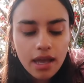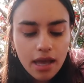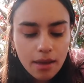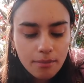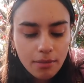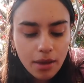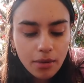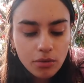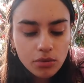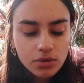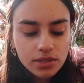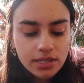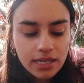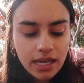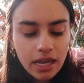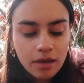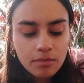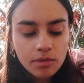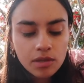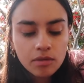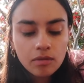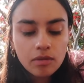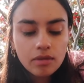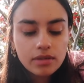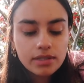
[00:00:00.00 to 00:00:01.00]
people were
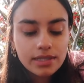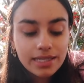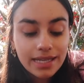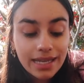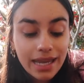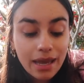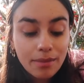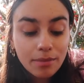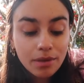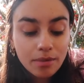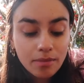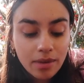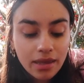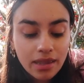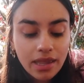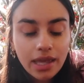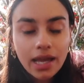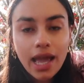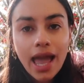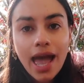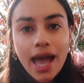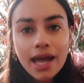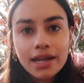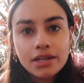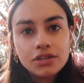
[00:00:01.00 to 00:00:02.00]
DMing me like,
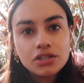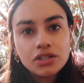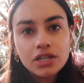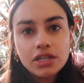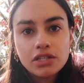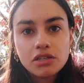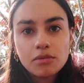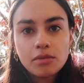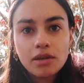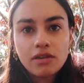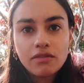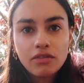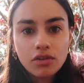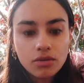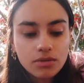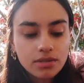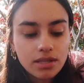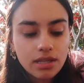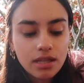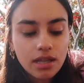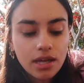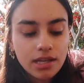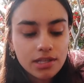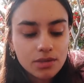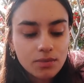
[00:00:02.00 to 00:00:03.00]
how did you get so many followers in
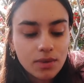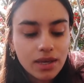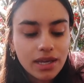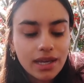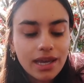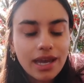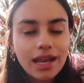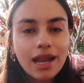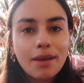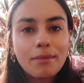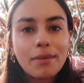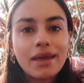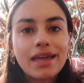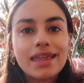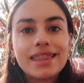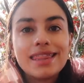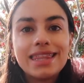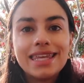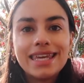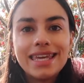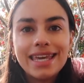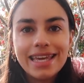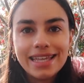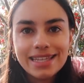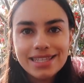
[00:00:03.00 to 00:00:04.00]
the last week? And I'm like,
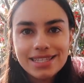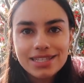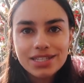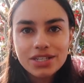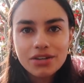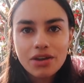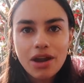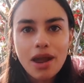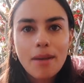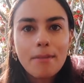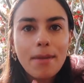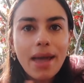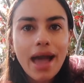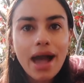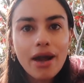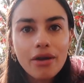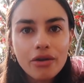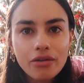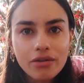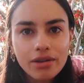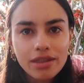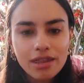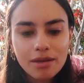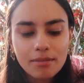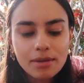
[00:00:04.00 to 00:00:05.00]
the Instagram
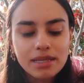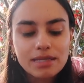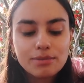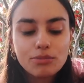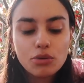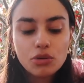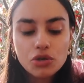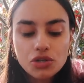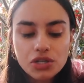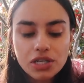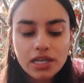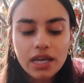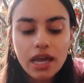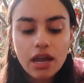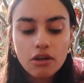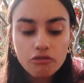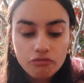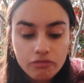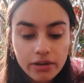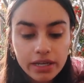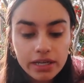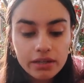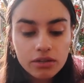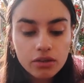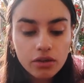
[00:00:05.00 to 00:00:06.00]
algorithm is pushing a
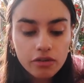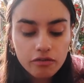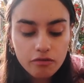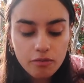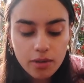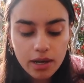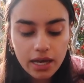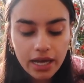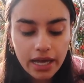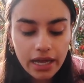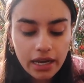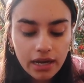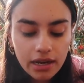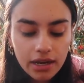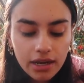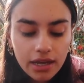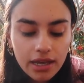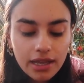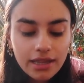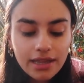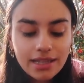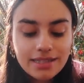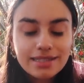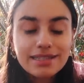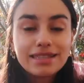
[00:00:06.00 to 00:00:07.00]
reel of mine.
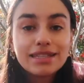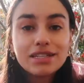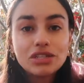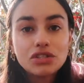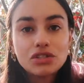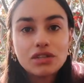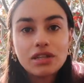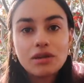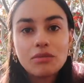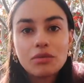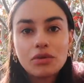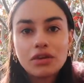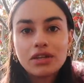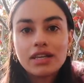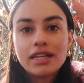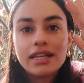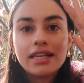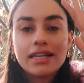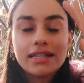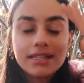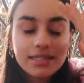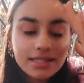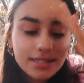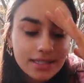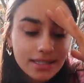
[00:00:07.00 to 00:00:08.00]
That's literally what it
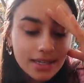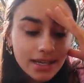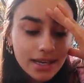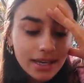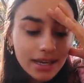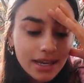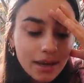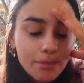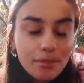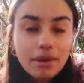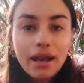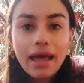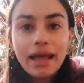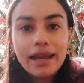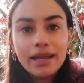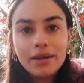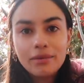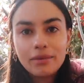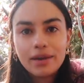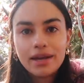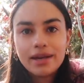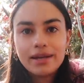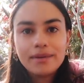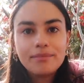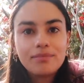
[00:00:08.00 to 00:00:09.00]
is. But
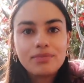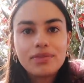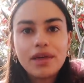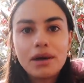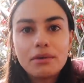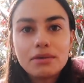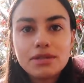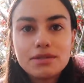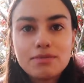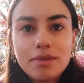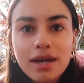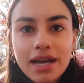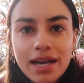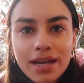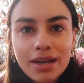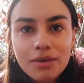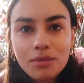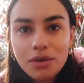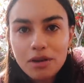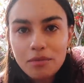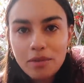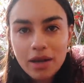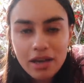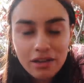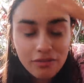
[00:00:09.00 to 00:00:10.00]
anyway, that was
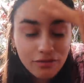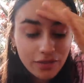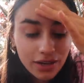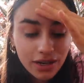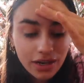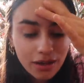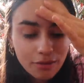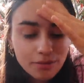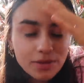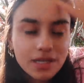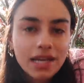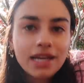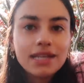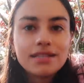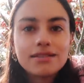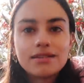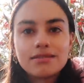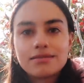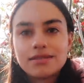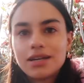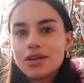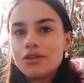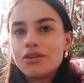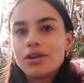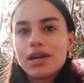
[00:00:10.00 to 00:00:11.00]
one of my fun updates. I'll
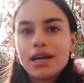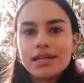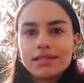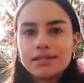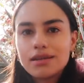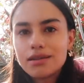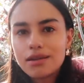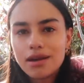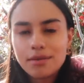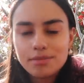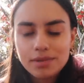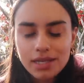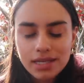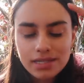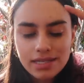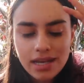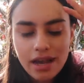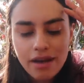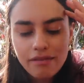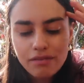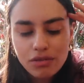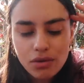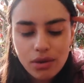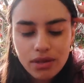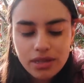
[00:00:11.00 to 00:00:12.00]
tell you guys the other updates I
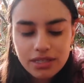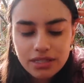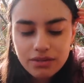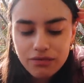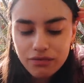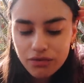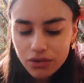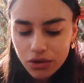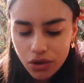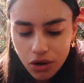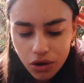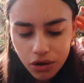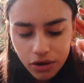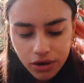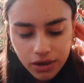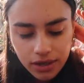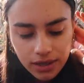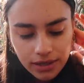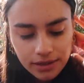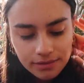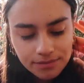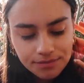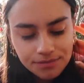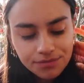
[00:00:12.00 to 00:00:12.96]
have throughout this vlog.